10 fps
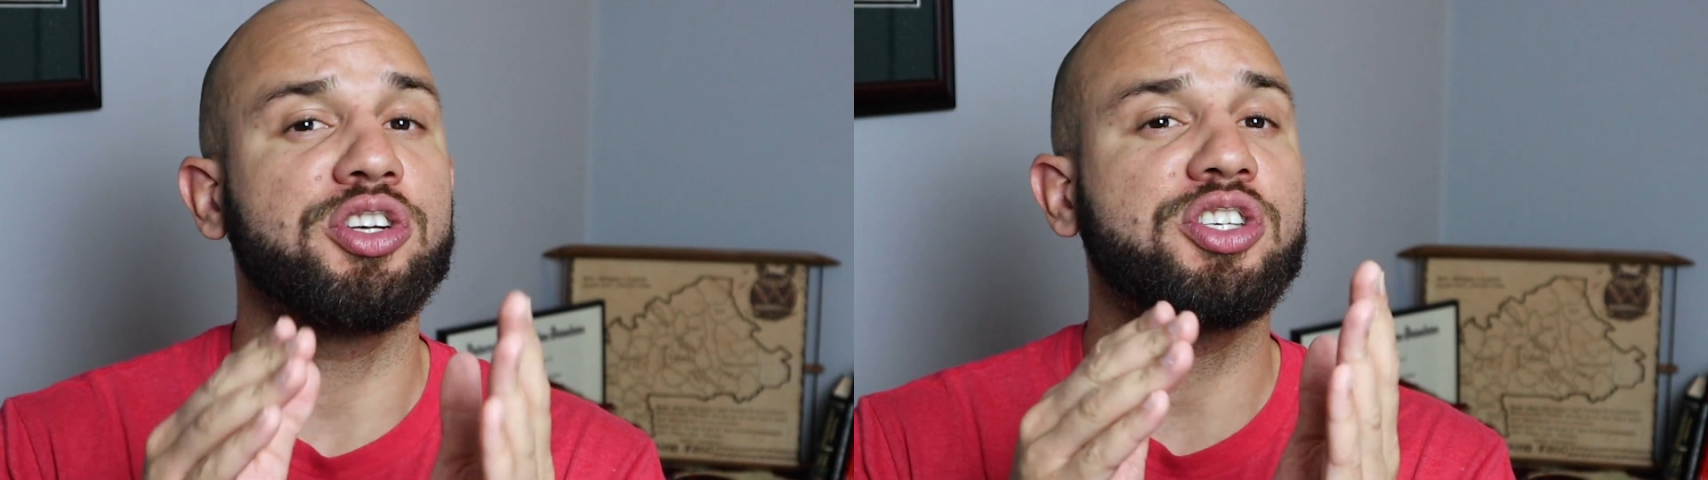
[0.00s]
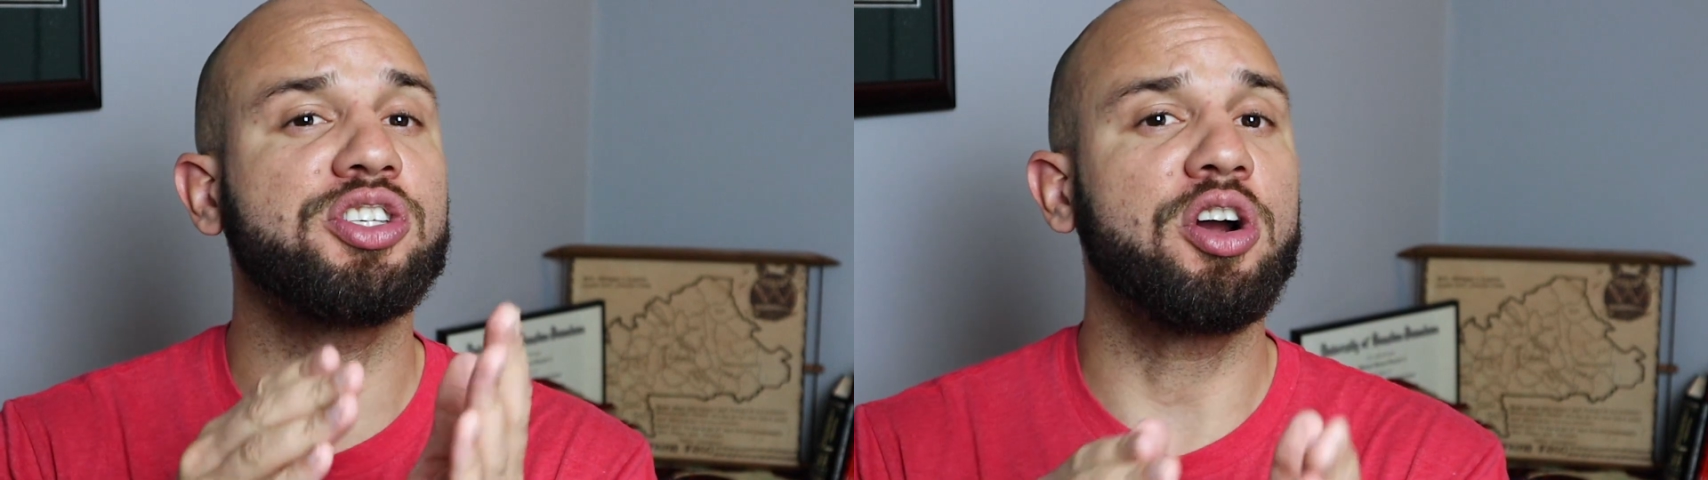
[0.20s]
you're
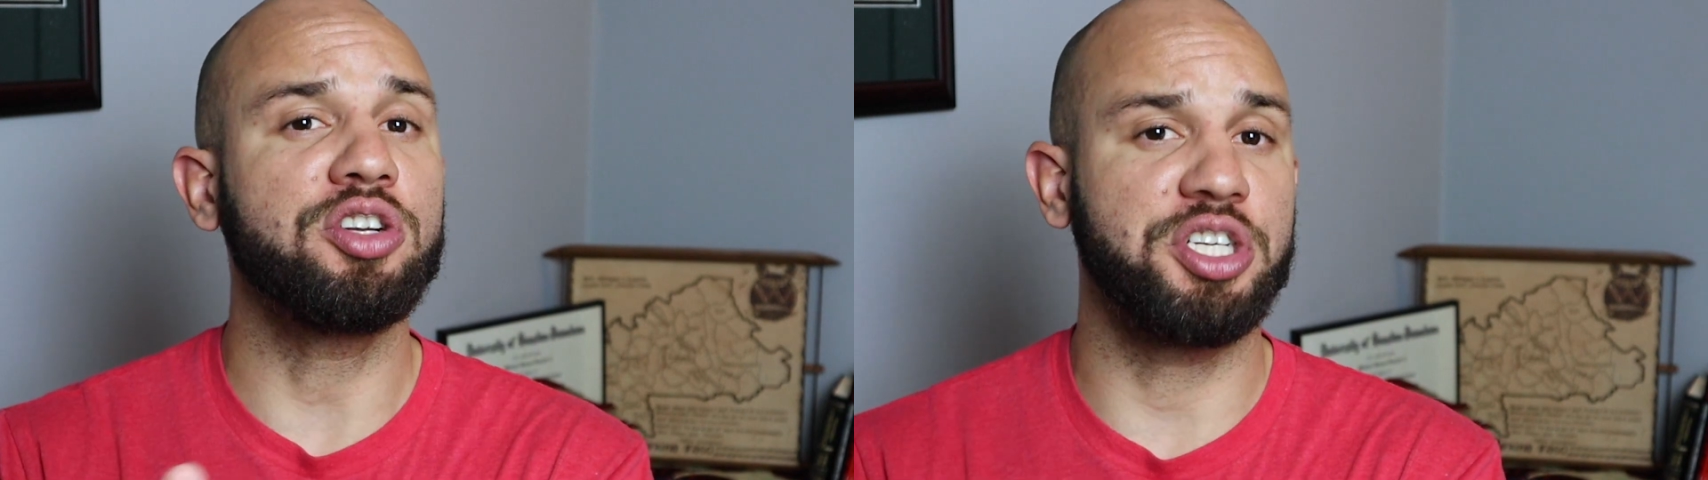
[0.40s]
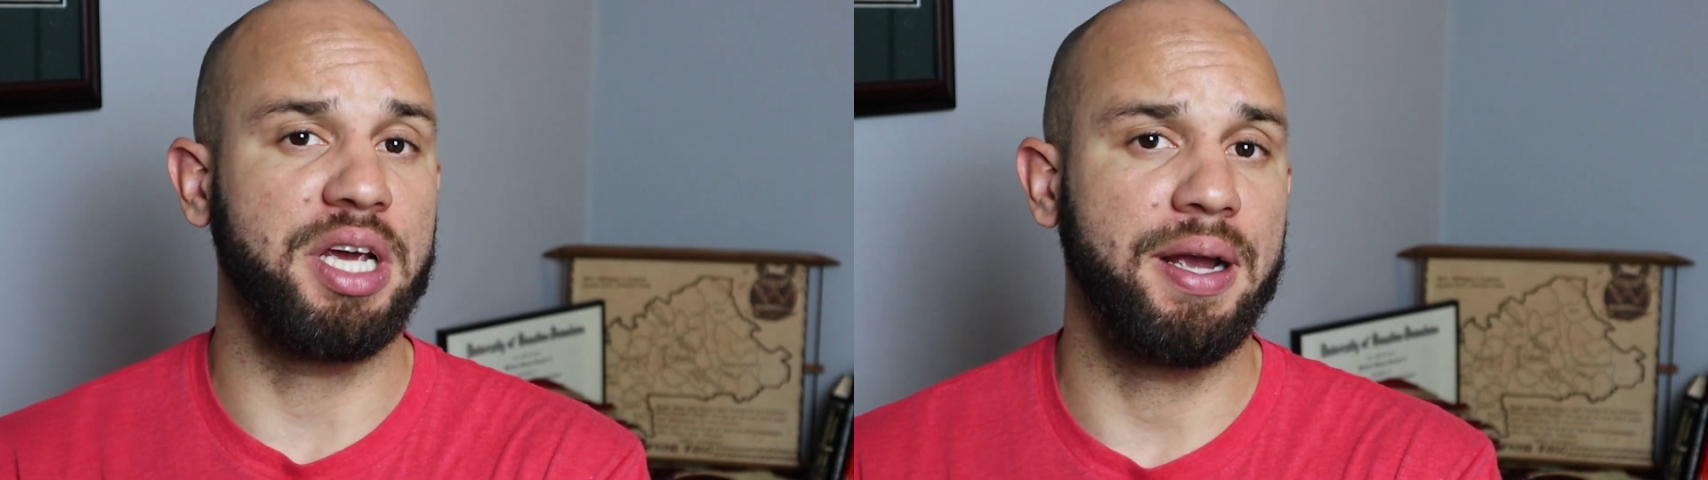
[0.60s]

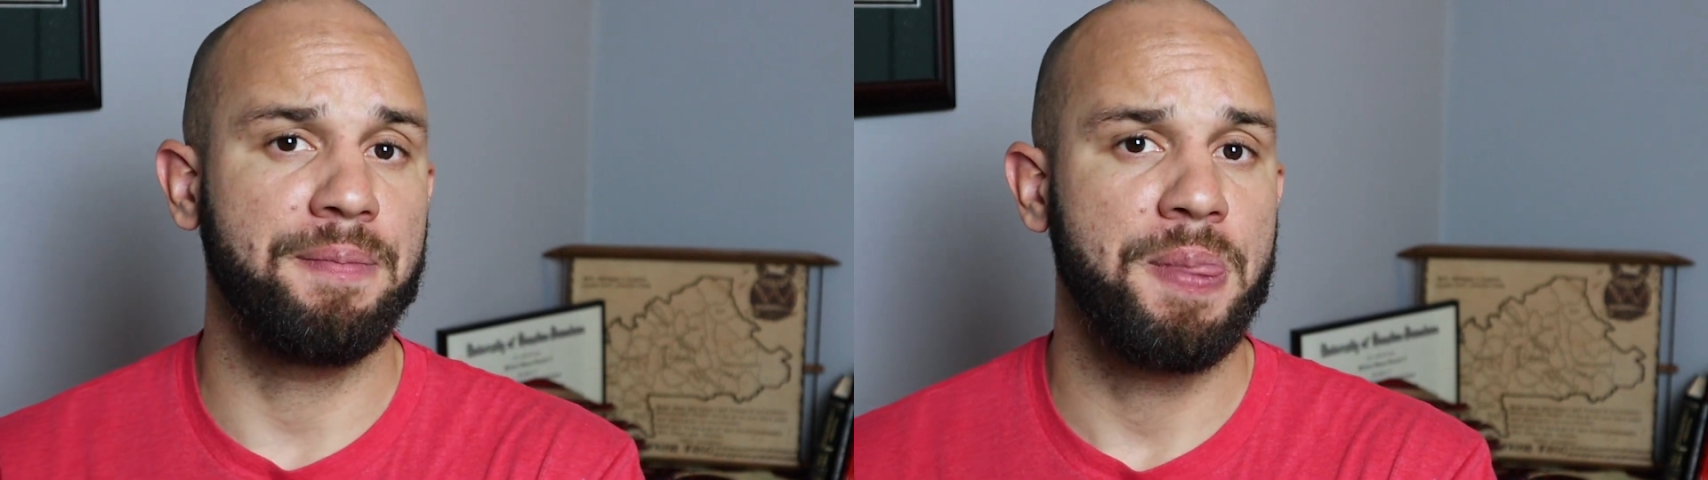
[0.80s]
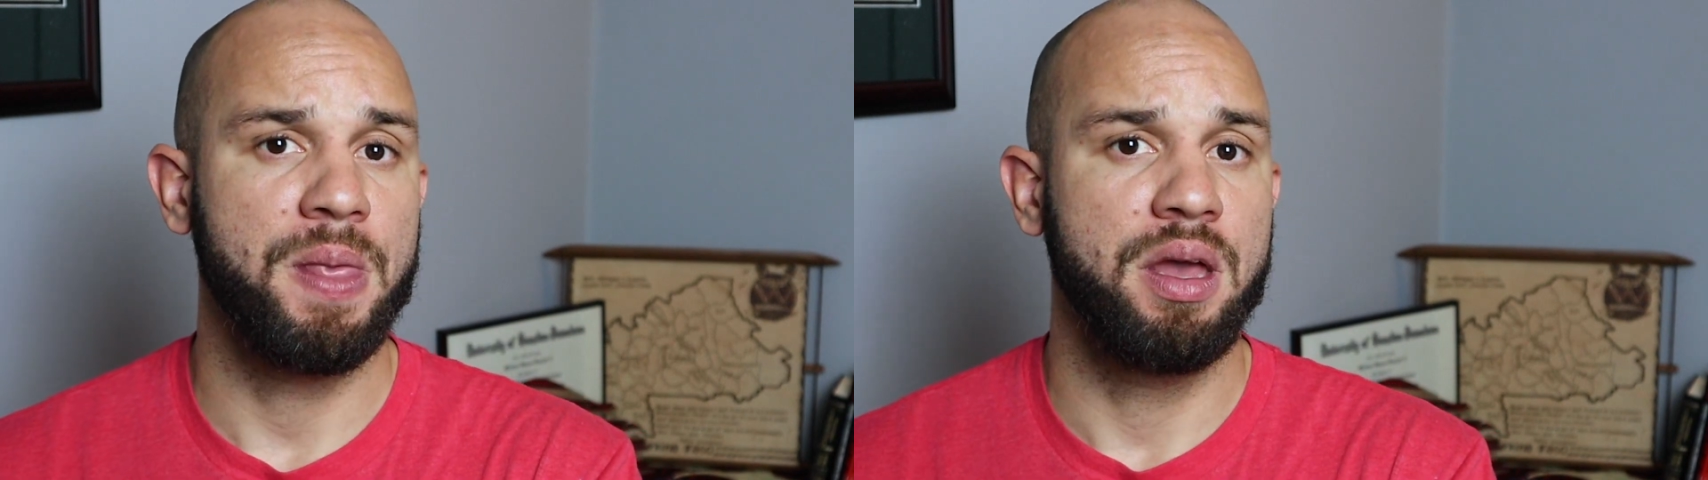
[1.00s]
searching
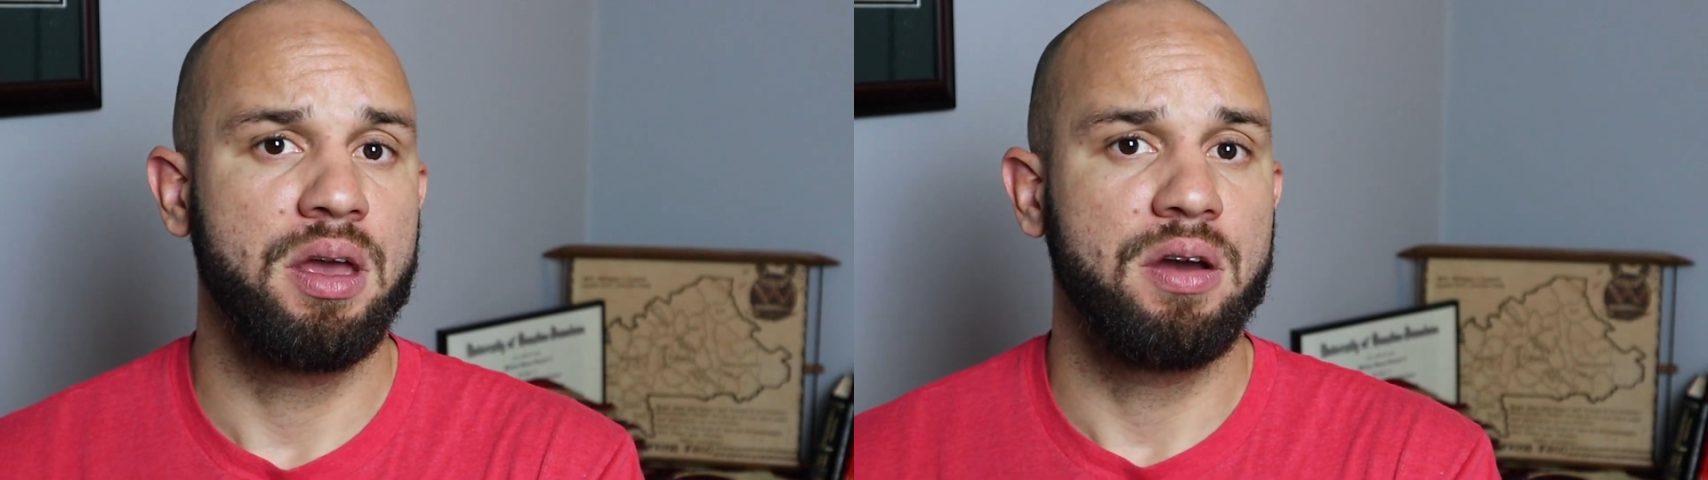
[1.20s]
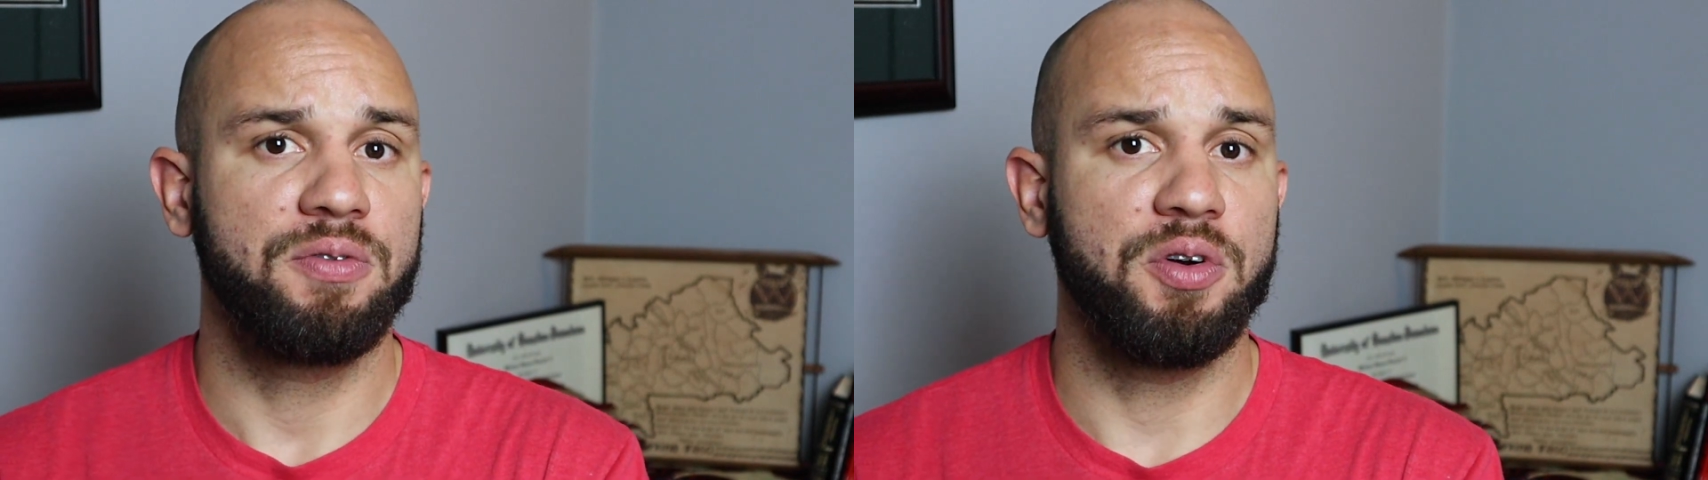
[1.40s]

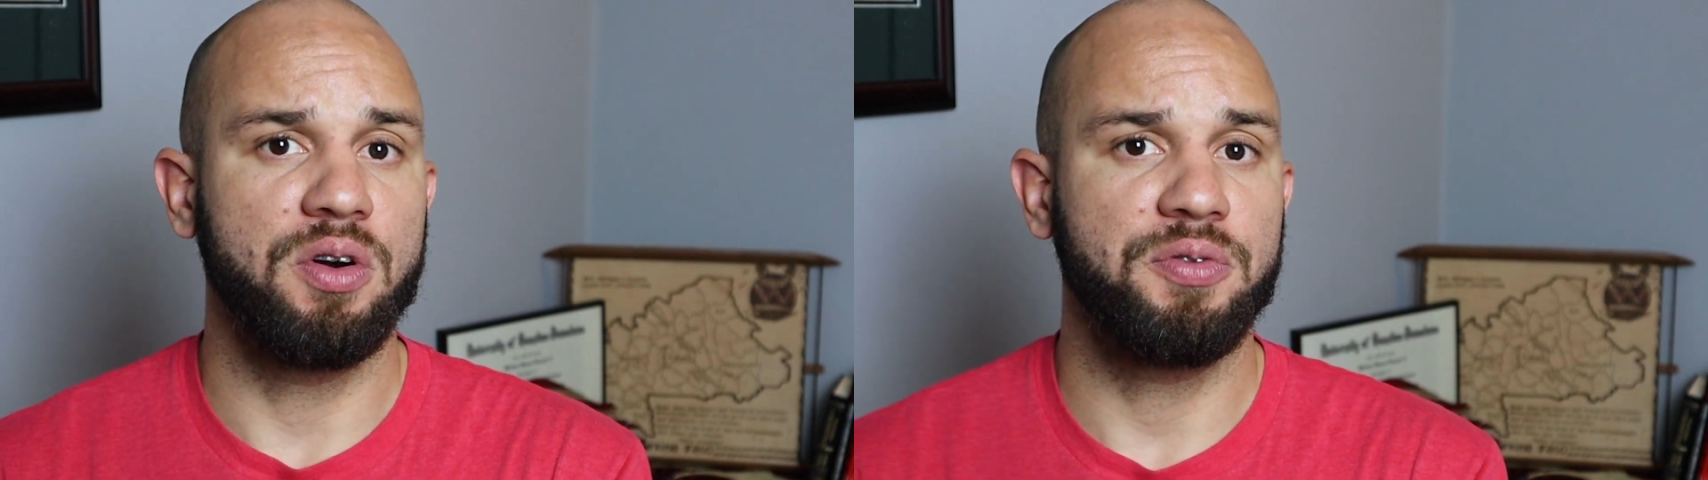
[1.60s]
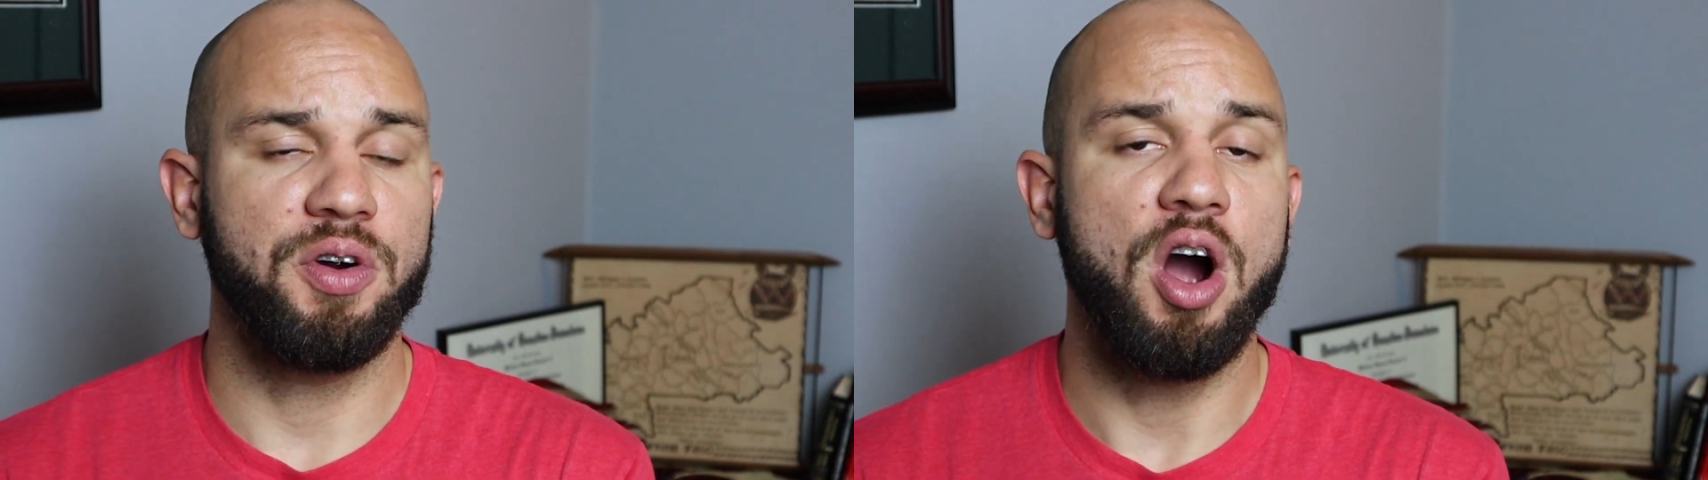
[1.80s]

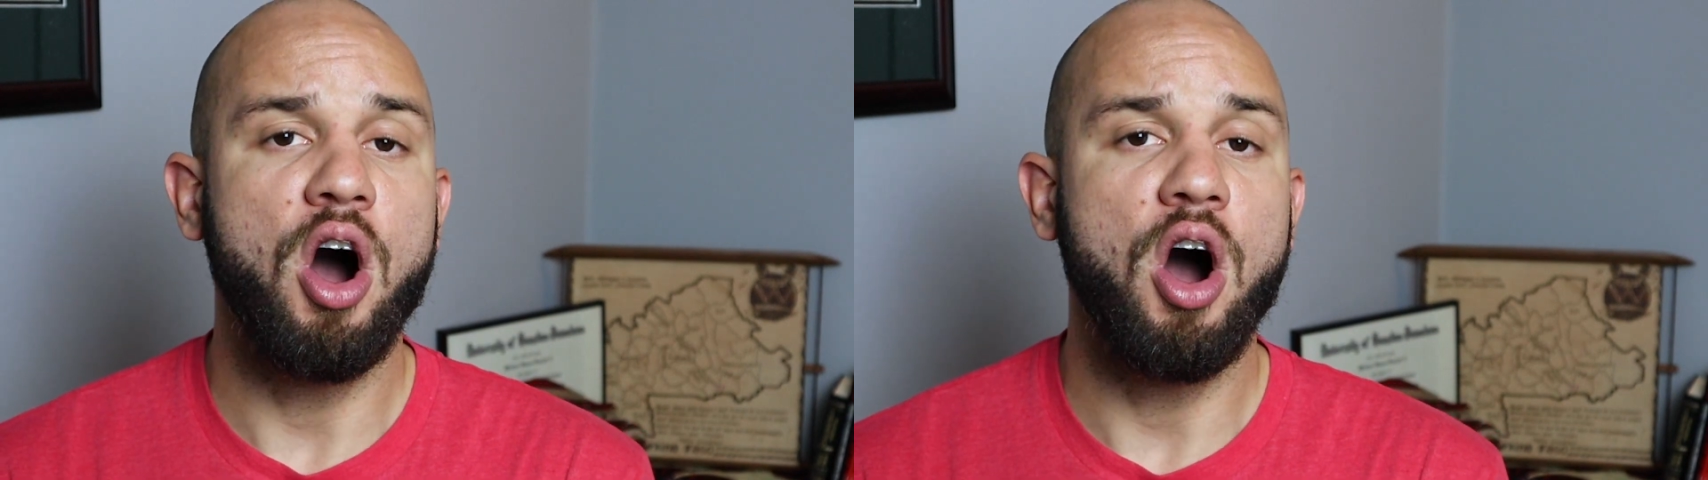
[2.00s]
for